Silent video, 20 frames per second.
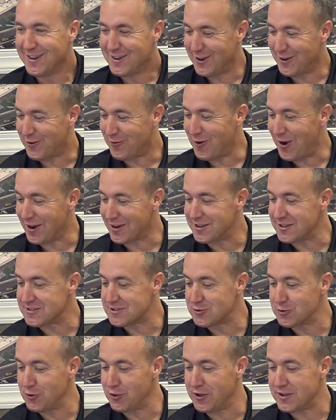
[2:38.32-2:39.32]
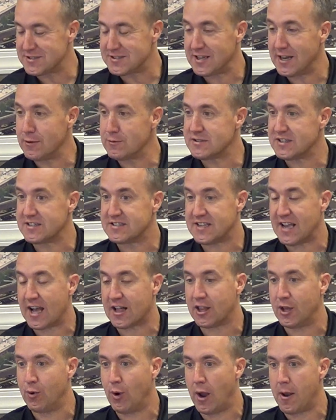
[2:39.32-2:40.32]
to direct us through this. And he was
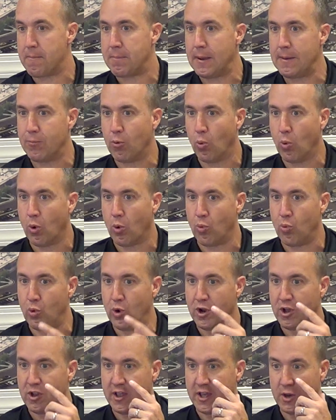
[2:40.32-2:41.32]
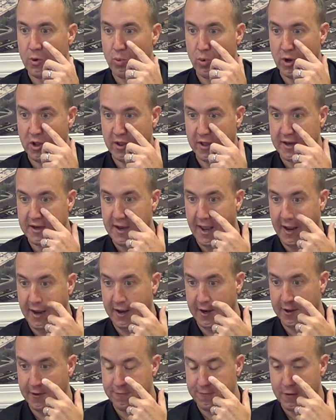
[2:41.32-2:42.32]
exactly right. People were really, really
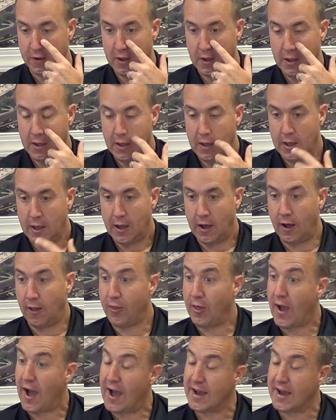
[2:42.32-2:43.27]
negative. The